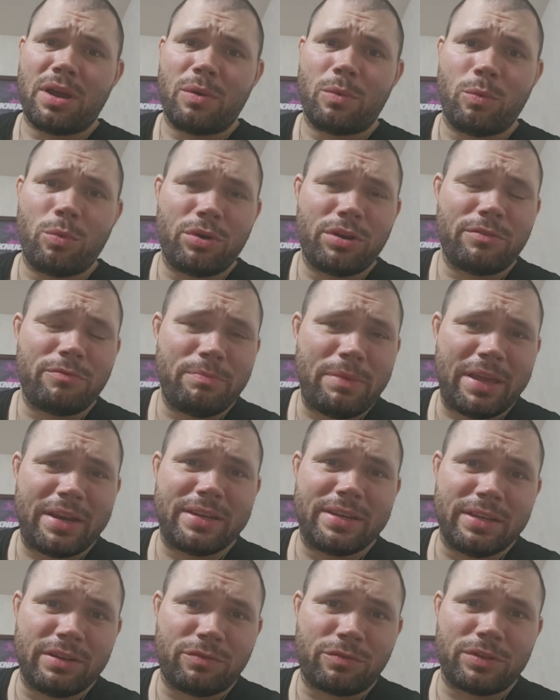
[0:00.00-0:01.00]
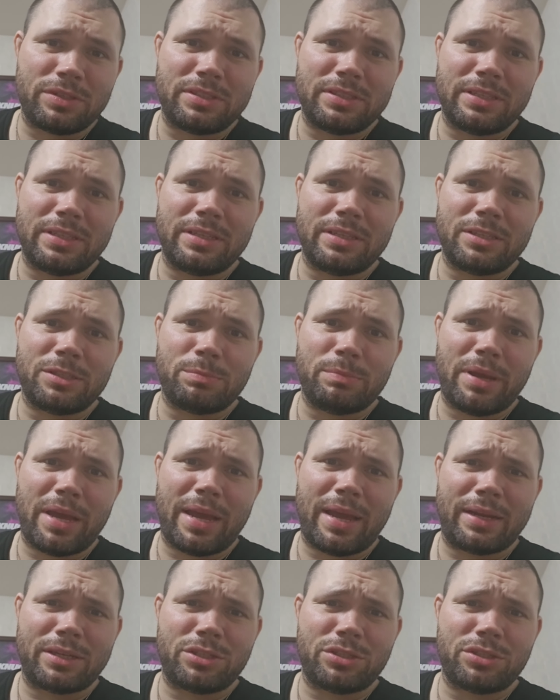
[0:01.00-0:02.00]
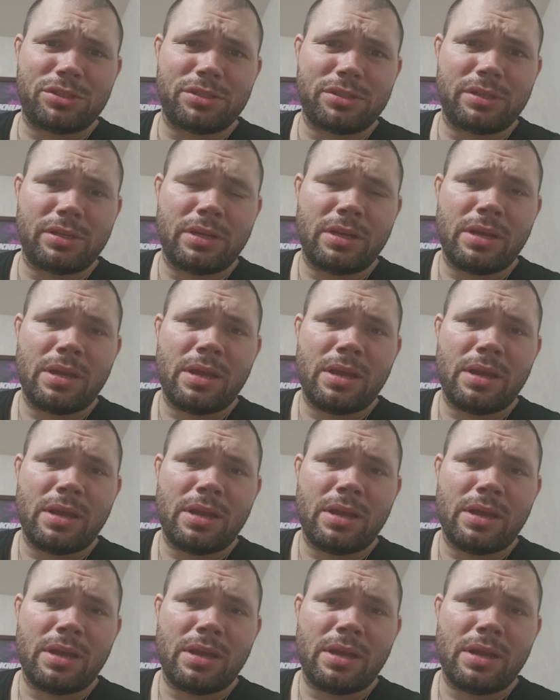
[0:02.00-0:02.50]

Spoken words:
would have made a difference in this match?